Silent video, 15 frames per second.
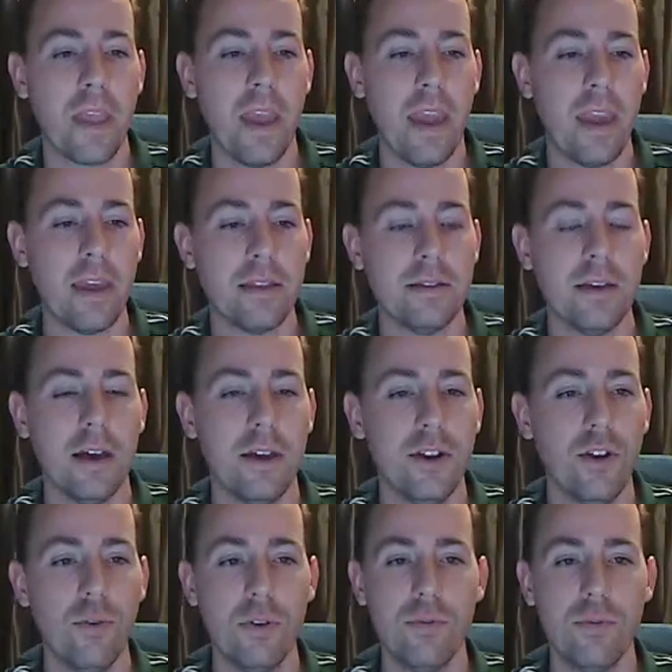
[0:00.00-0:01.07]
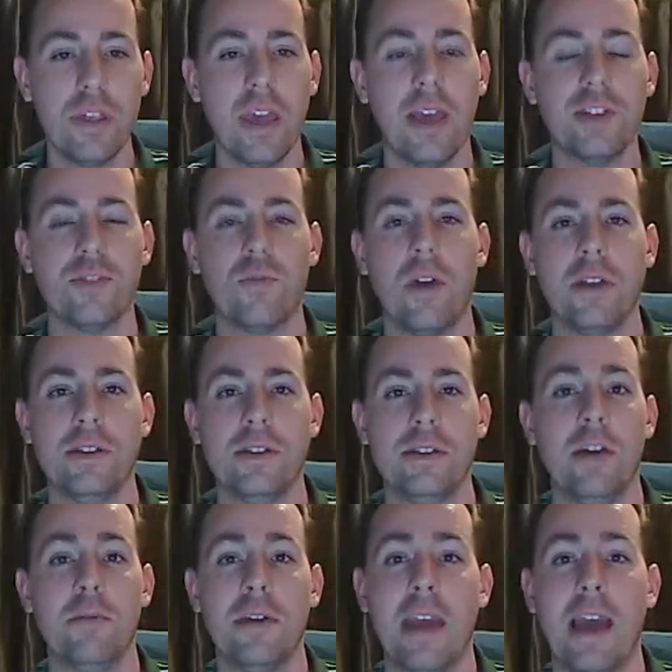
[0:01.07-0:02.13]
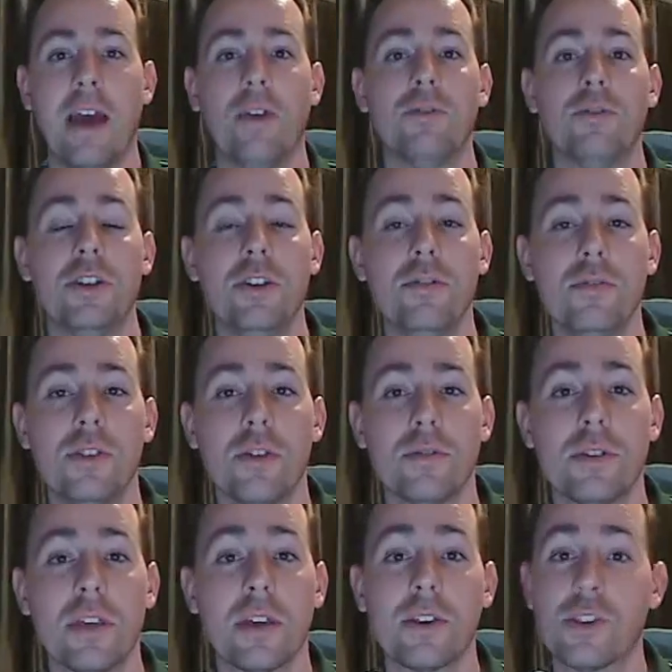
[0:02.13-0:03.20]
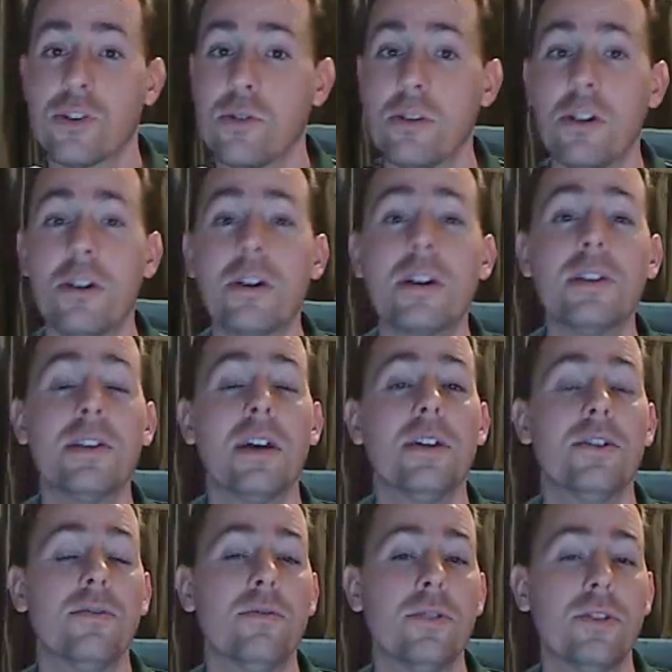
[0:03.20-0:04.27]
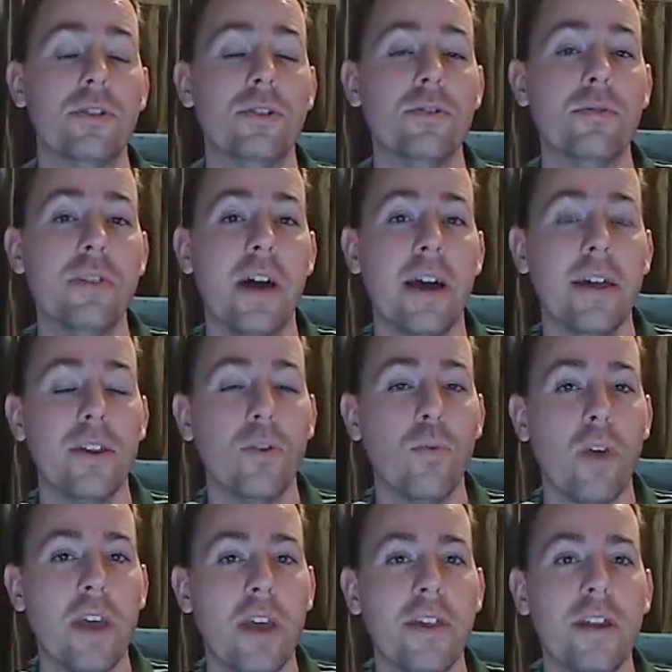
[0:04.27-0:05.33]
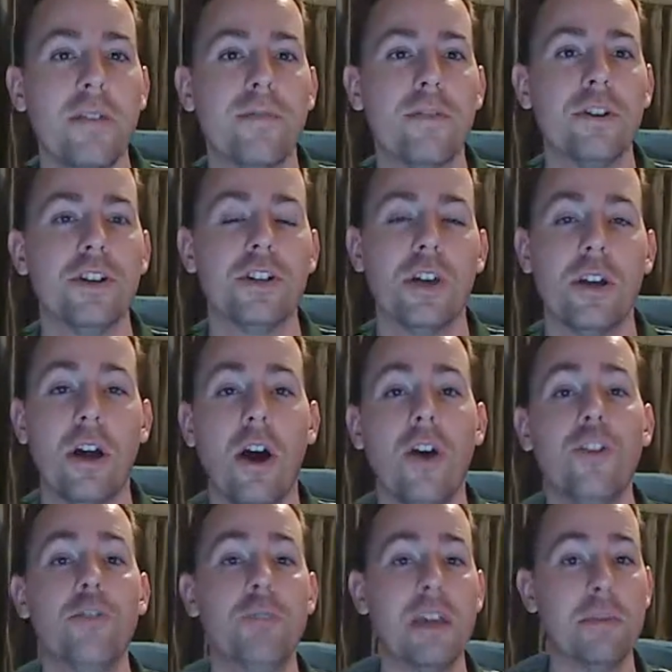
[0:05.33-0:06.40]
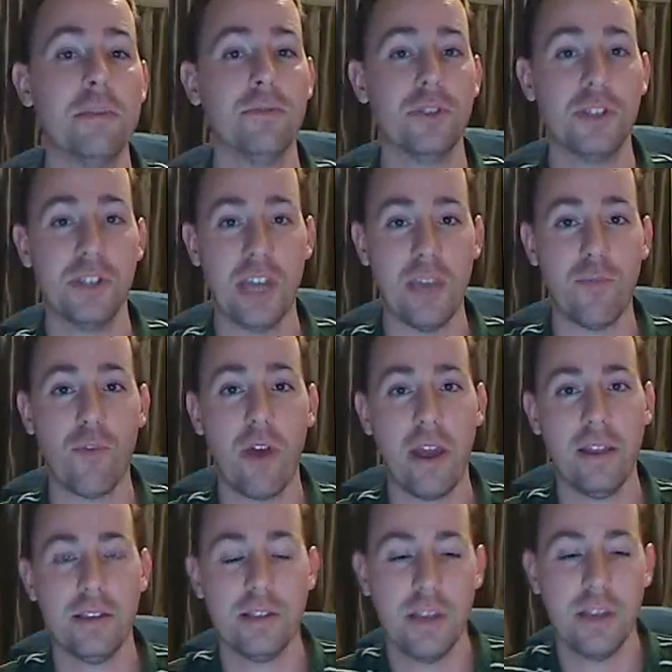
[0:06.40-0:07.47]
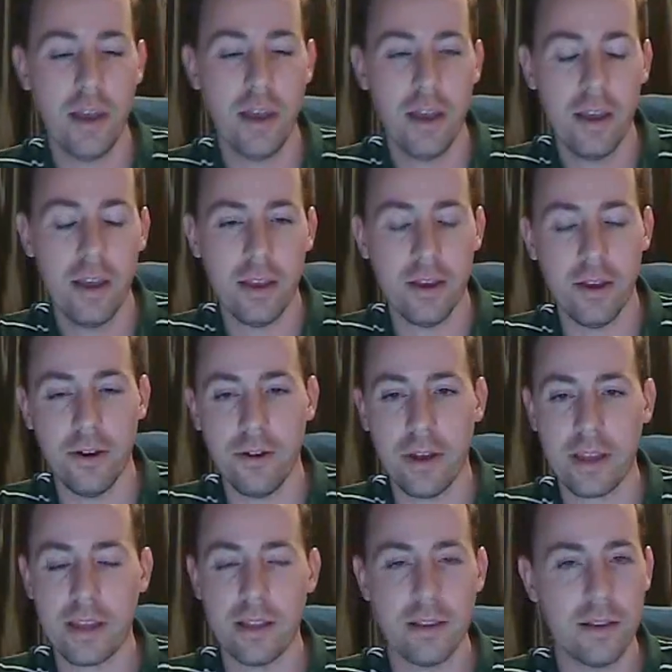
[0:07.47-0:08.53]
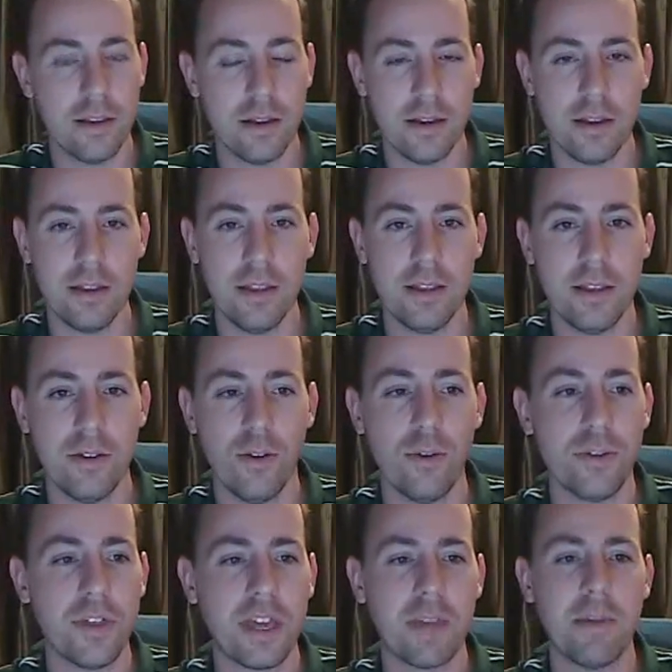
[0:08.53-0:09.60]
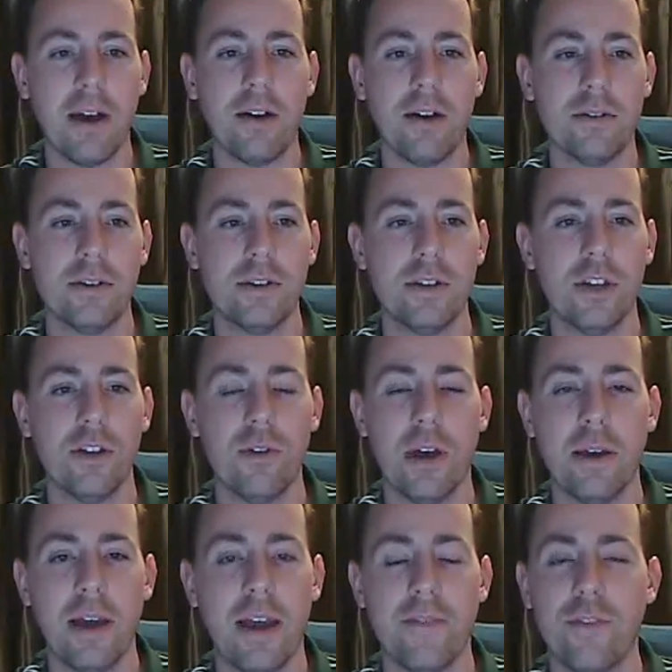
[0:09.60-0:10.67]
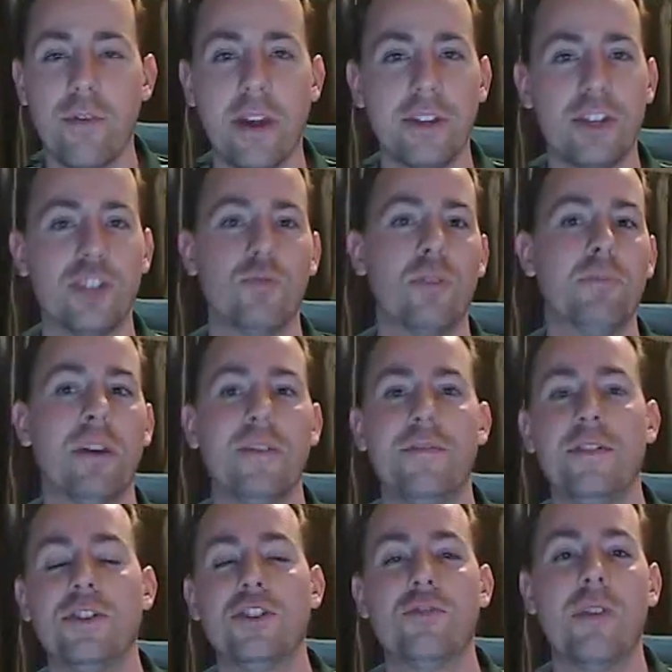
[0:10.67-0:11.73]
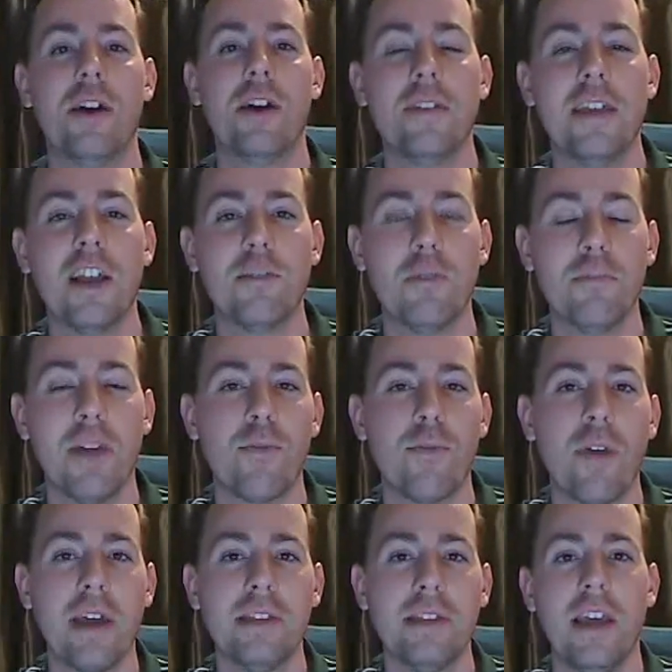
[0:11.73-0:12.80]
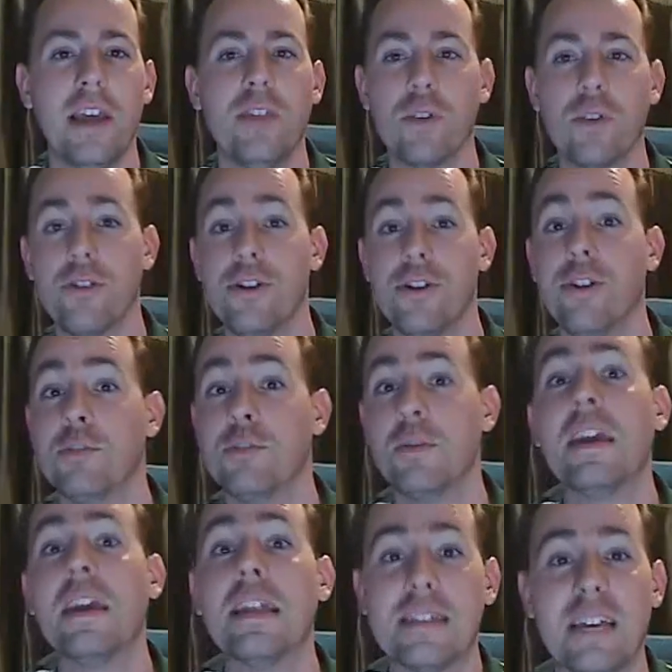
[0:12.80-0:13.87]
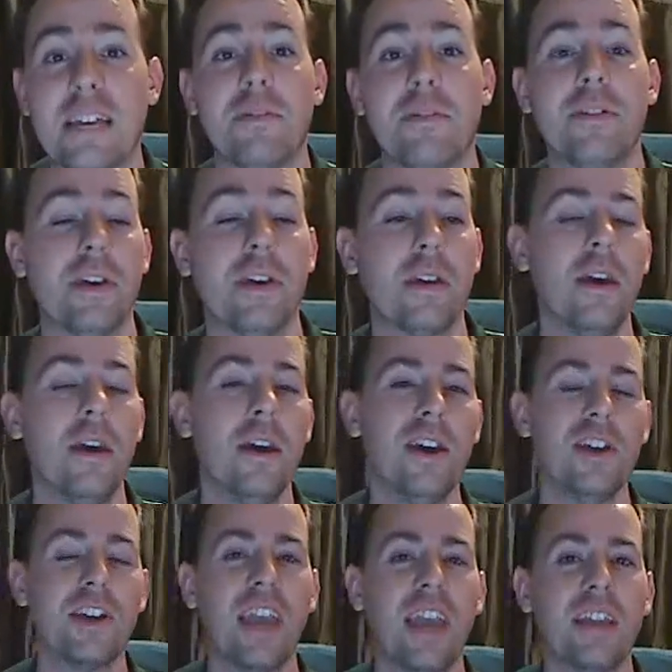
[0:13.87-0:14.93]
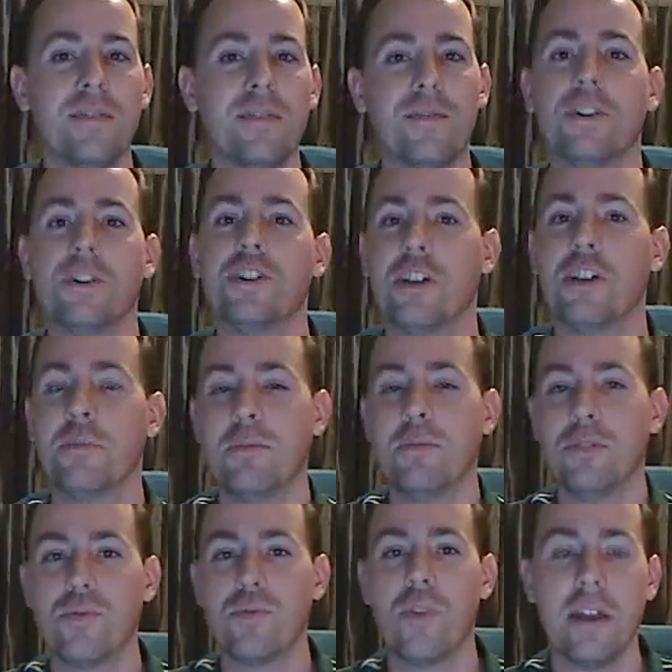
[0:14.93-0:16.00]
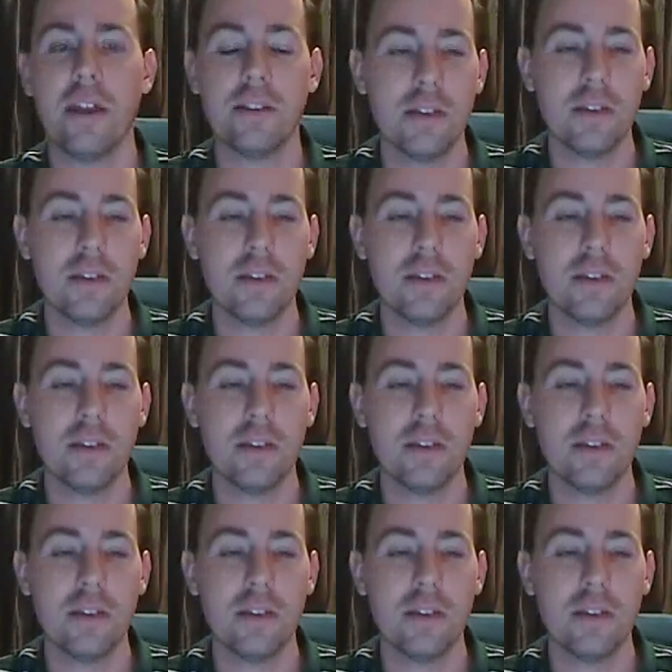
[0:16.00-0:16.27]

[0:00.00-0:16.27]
And no one really has a right to tell me how to use those things, so long as I don't do that in a way that infringes on other people's same rights. I can, the whole thing about, I have the right to swing my fist around in the air, but my rights end where your nose begins type of thing. You can't infringe on other people's rights.